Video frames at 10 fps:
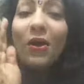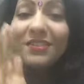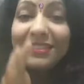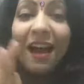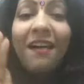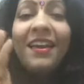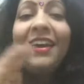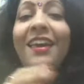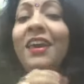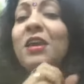
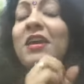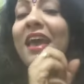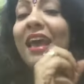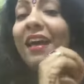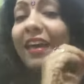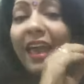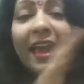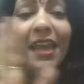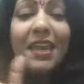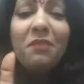sari,
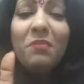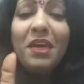any